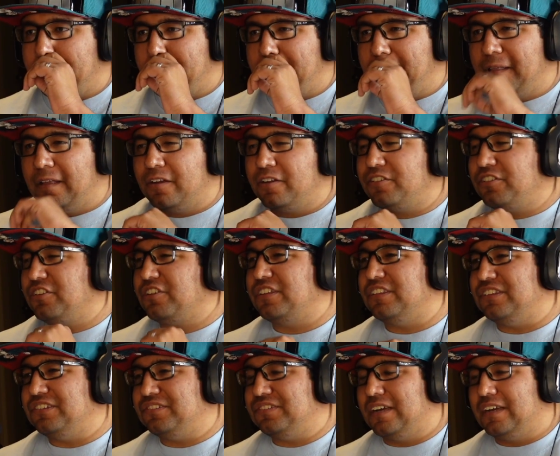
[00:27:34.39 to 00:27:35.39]
They're
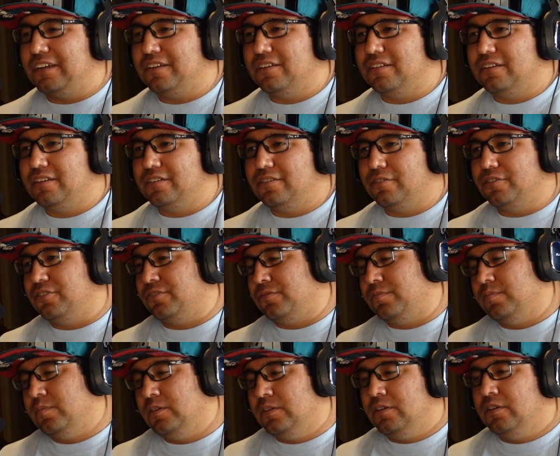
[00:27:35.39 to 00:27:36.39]
gonna sign on it, or
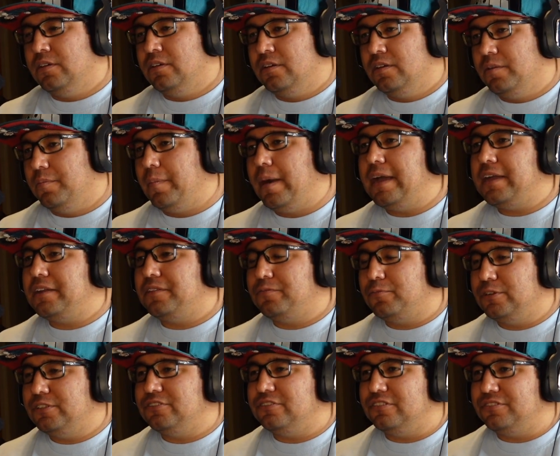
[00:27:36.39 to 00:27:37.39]
Biden
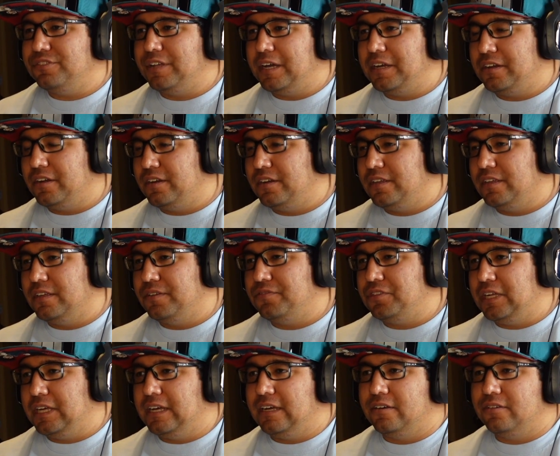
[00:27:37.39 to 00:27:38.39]
wants to sign on it if
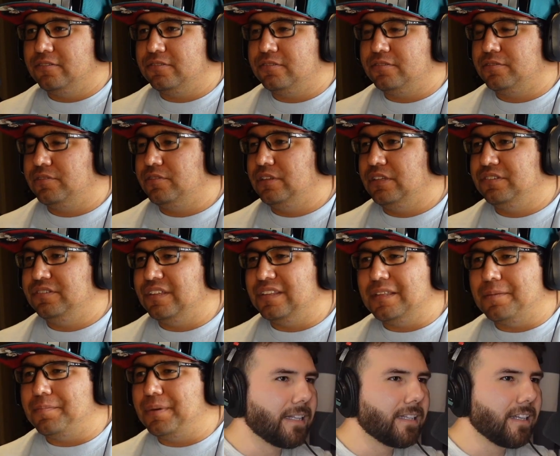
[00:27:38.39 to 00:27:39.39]
the House or the Senate it.